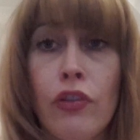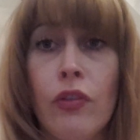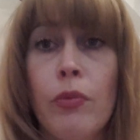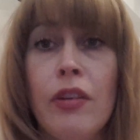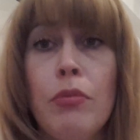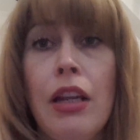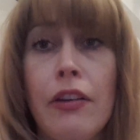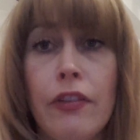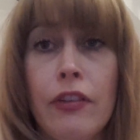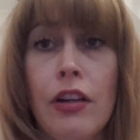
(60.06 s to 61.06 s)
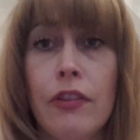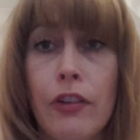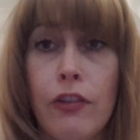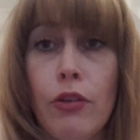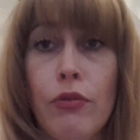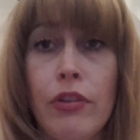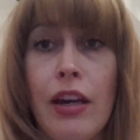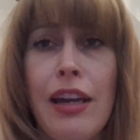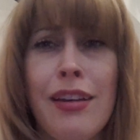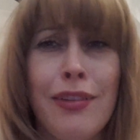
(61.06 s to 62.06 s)
just some simple exercises I do every
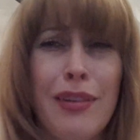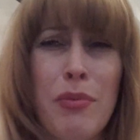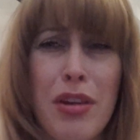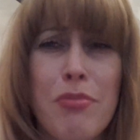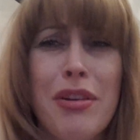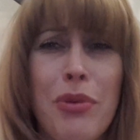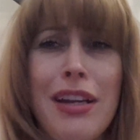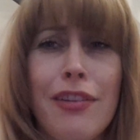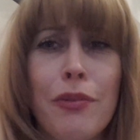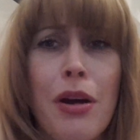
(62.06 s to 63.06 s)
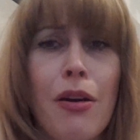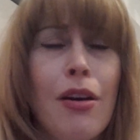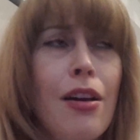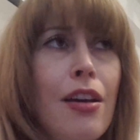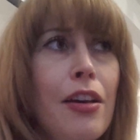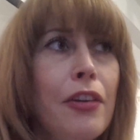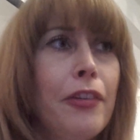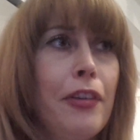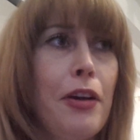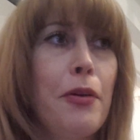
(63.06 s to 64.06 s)
day, and some that are a bit weird as well.
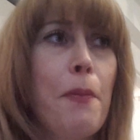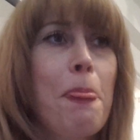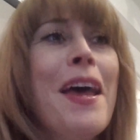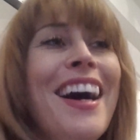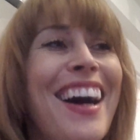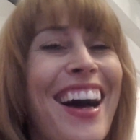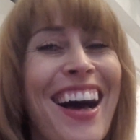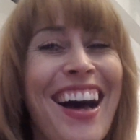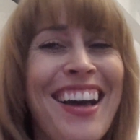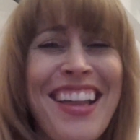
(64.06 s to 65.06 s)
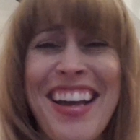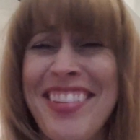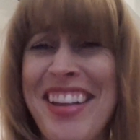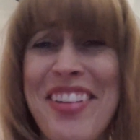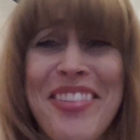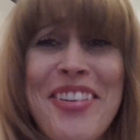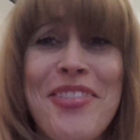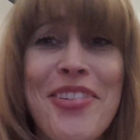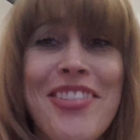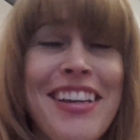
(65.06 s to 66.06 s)
So, I sound so
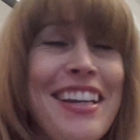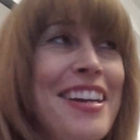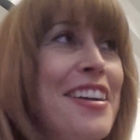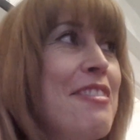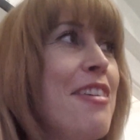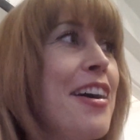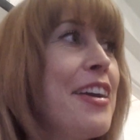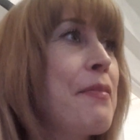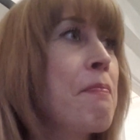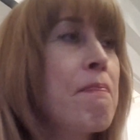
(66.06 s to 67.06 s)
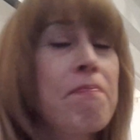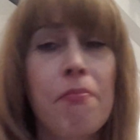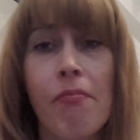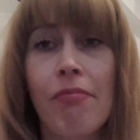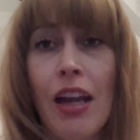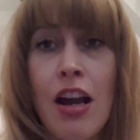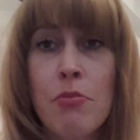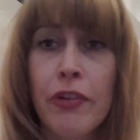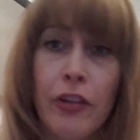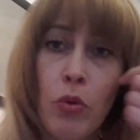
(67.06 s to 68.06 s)
dodgy. Right,
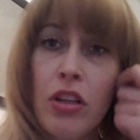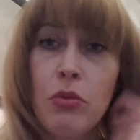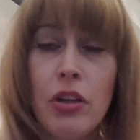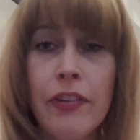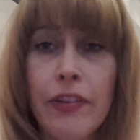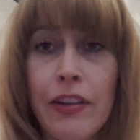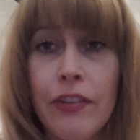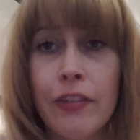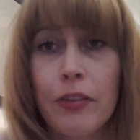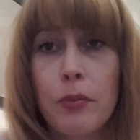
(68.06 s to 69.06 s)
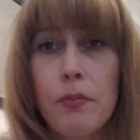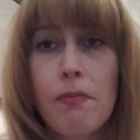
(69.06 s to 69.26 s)
so one of the ones is,